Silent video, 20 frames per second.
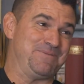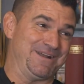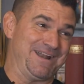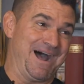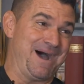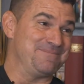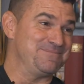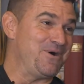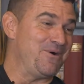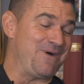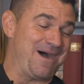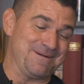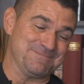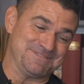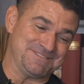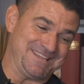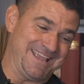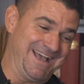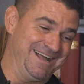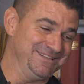But I'm
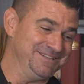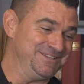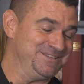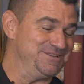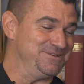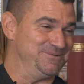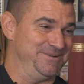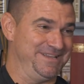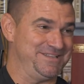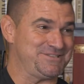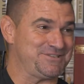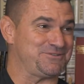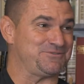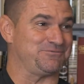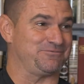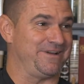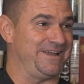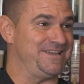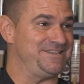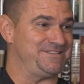telling you, it's
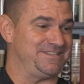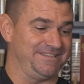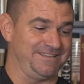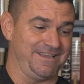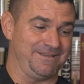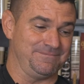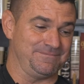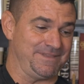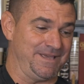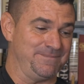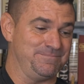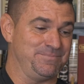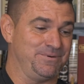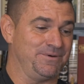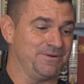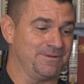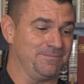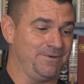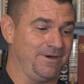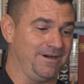crazy. They
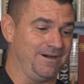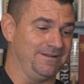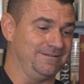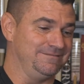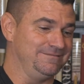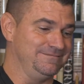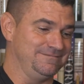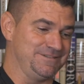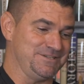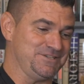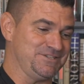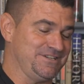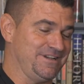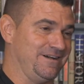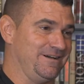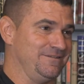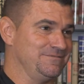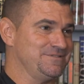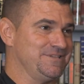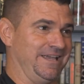put them on the
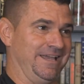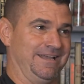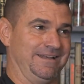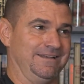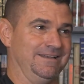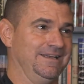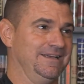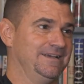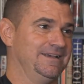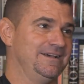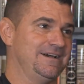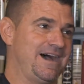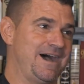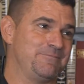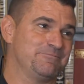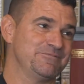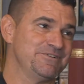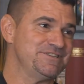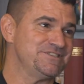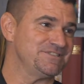shelves, and
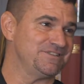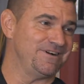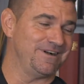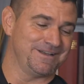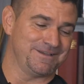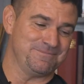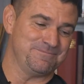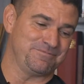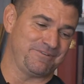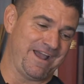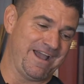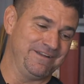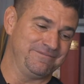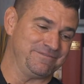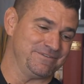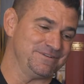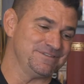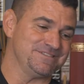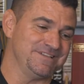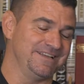I'm restocking
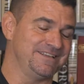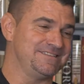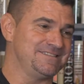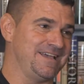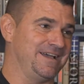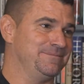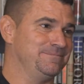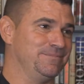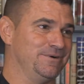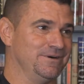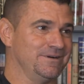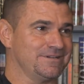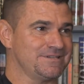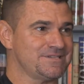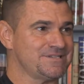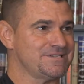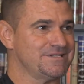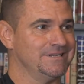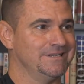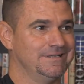Bradford's like 10
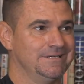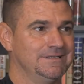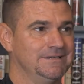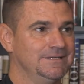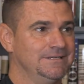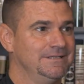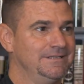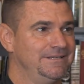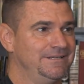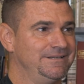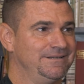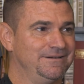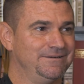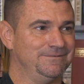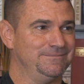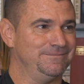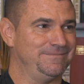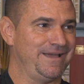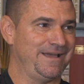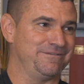books, you
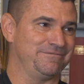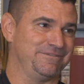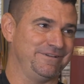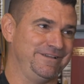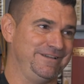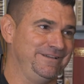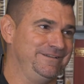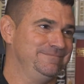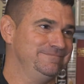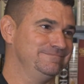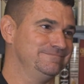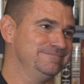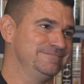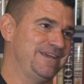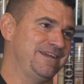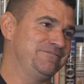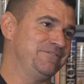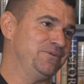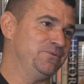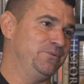know, every
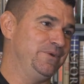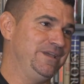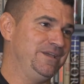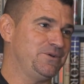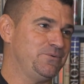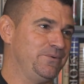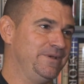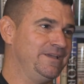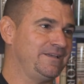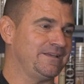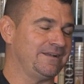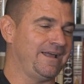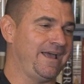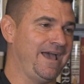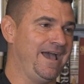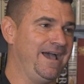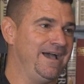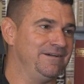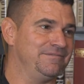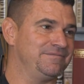week and a
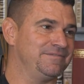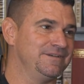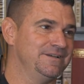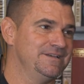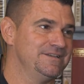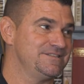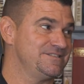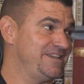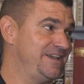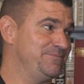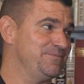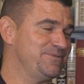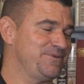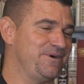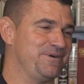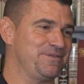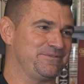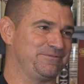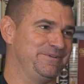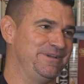half. Same with
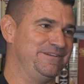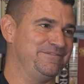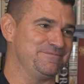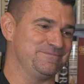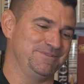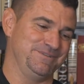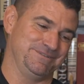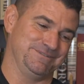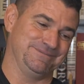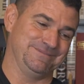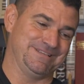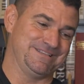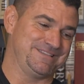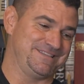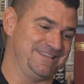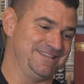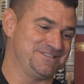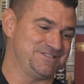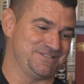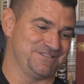all three of them. You know,
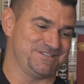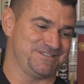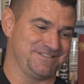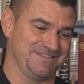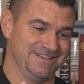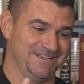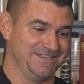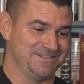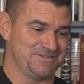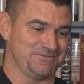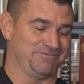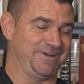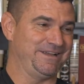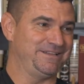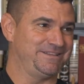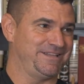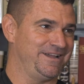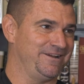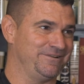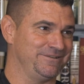it's
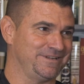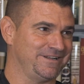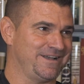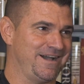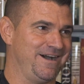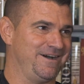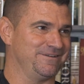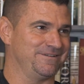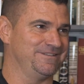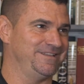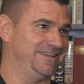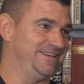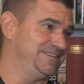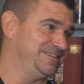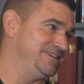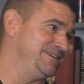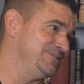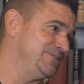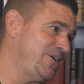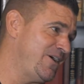right there on the counter. They get
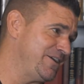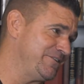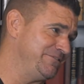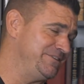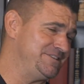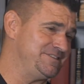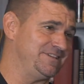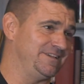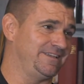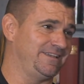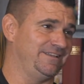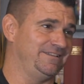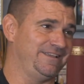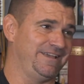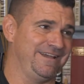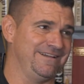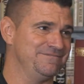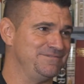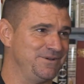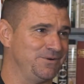their lottery ticket. They
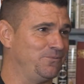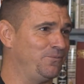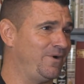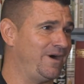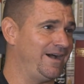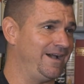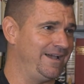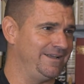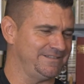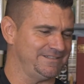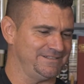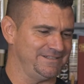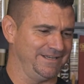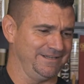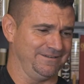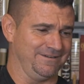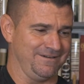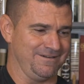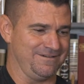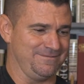have their wine. They're
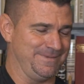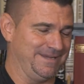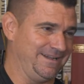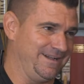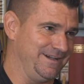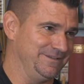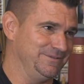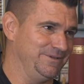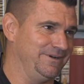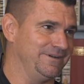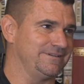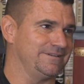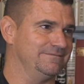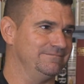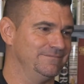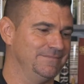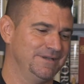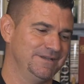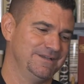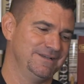like, oh my God, look.
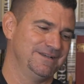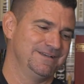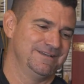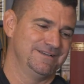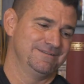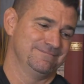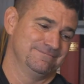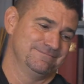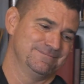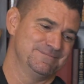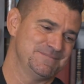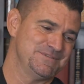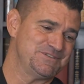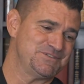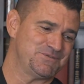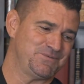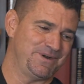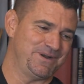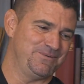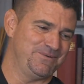It's
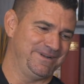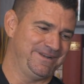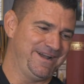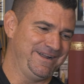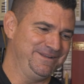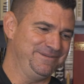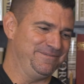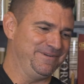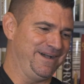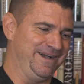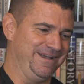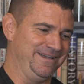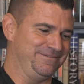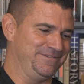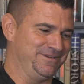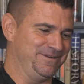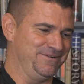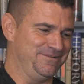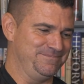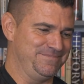$21.95.
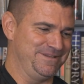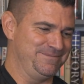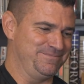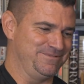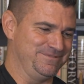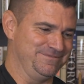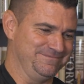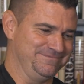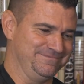You know, people.